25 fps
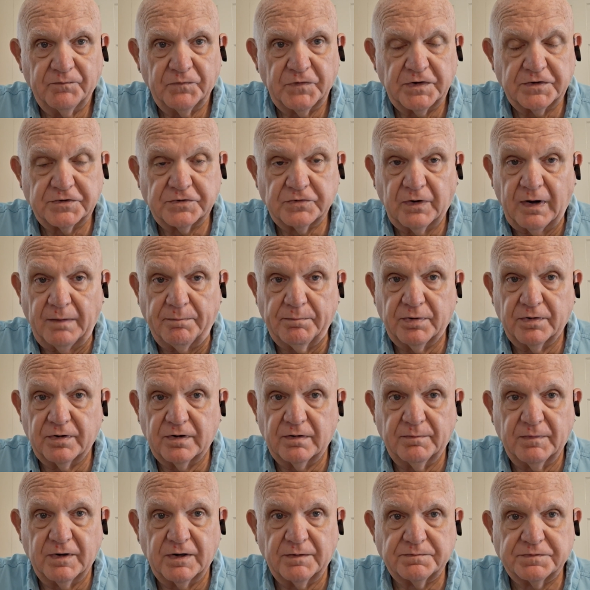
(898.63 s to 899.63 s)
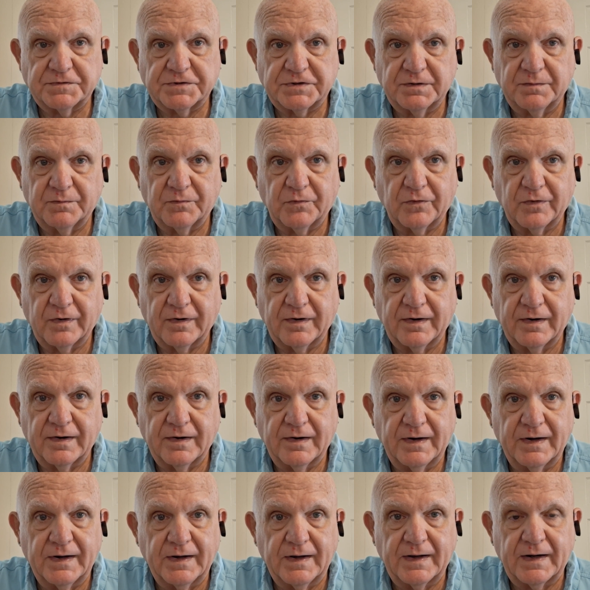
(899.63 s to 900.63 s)
So I put them up somewhere,
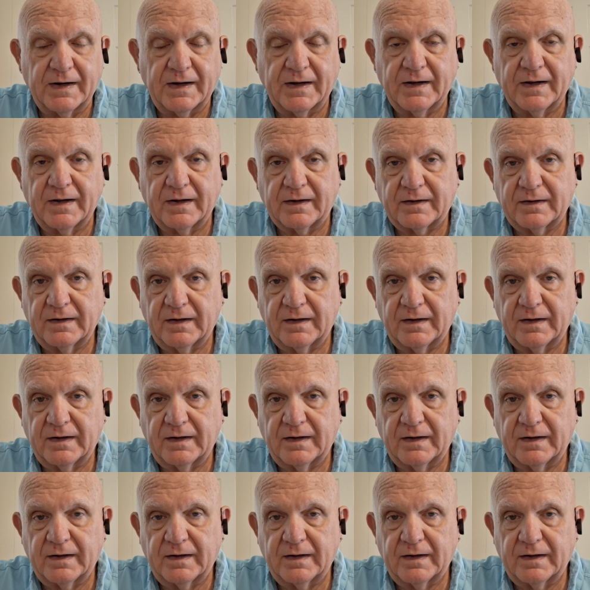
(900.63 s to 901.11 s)
and I,